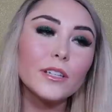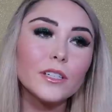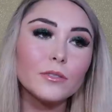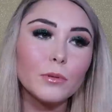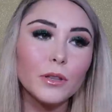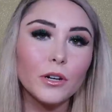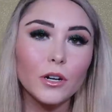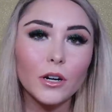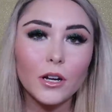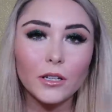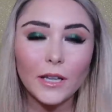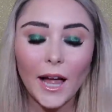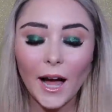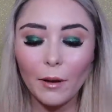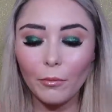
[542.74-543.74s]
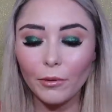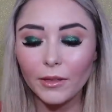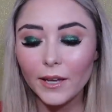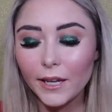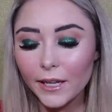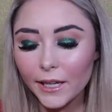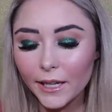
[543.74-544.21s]
This is with her collab
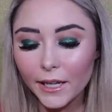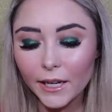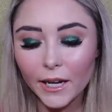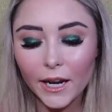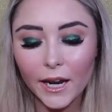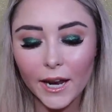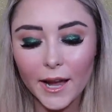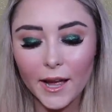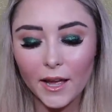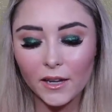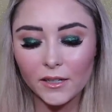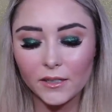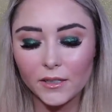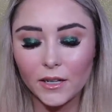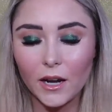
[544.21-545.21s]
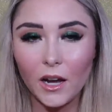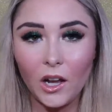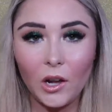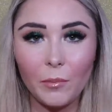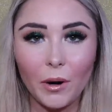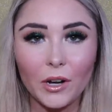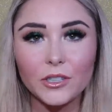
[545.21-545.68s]
with Key, and
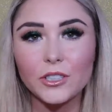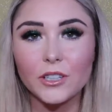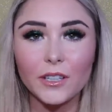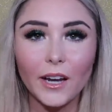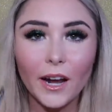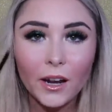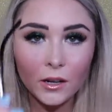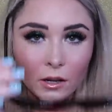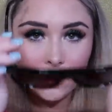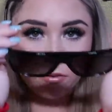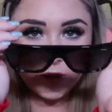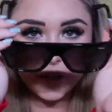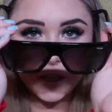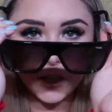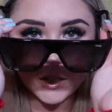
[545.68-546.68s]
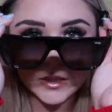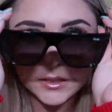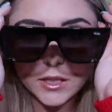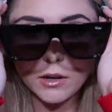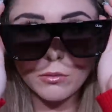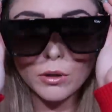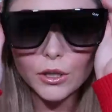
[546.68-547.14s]
I already took the tag off
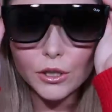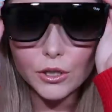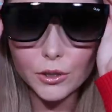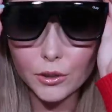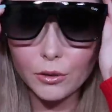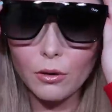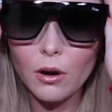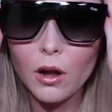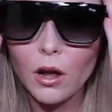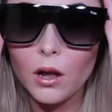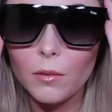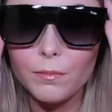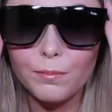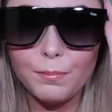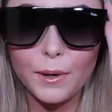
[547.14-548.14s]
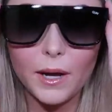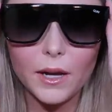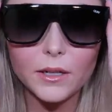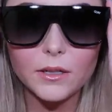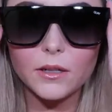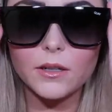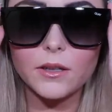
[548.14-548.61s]
because I wanted to,
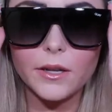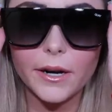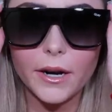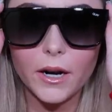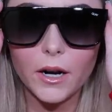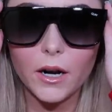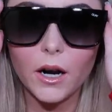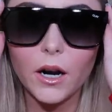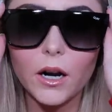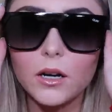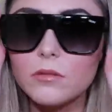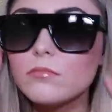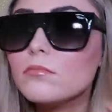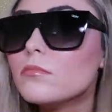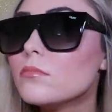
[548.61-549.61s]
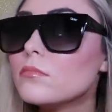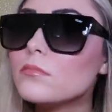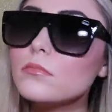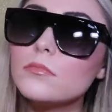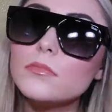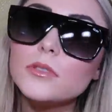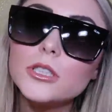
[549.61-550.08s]
but they're
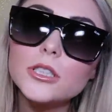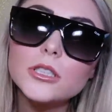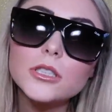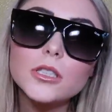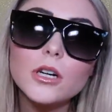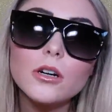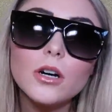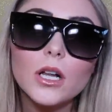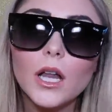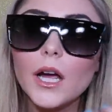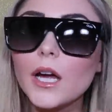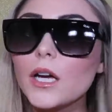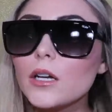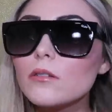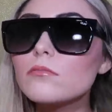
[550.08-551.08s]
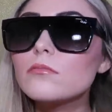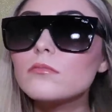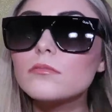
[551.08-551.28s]
just so like,